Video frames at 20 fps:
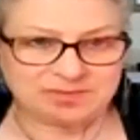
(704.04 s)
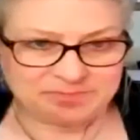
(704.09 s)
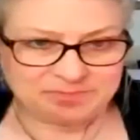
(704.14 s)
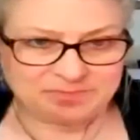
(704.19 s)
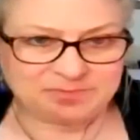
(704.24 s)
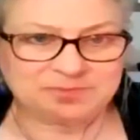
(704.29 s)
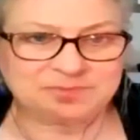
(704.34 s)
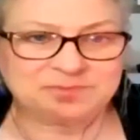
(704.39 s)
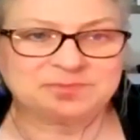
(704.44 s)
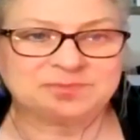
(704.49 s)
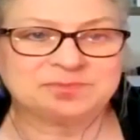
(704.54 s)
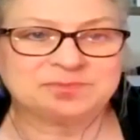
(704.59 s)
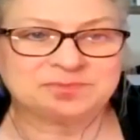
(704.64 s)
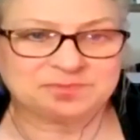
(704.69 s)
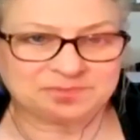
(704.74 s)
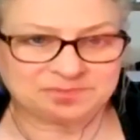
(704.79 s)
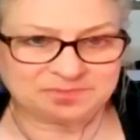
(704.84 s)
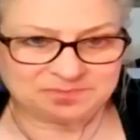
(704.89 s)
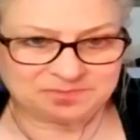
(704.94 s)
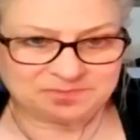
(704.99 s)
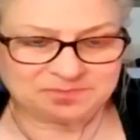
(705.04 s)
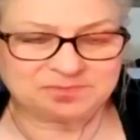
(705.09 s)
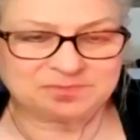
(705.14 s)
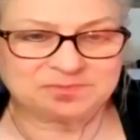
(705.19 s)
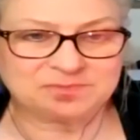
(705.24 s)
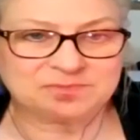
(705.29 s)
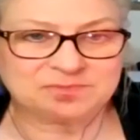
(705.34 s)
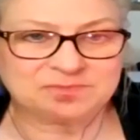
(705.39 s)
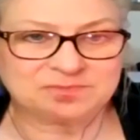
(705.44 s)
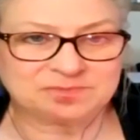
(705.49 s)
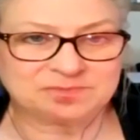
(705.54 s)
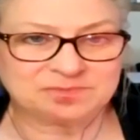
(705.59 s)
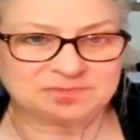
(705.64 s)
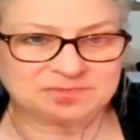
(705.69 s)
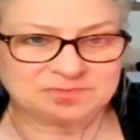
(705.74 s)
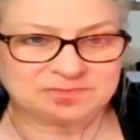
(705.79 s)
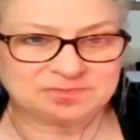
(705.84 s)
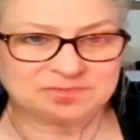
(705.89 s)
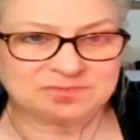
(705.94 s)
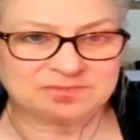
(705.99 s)
that, you know, when they read it,
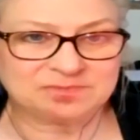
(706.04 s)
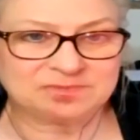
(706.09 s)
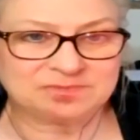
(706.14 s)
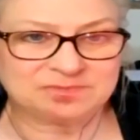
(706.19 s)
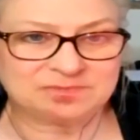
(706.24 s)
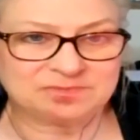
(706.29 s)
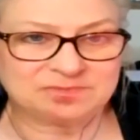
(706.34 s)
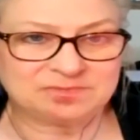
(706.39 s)
they will self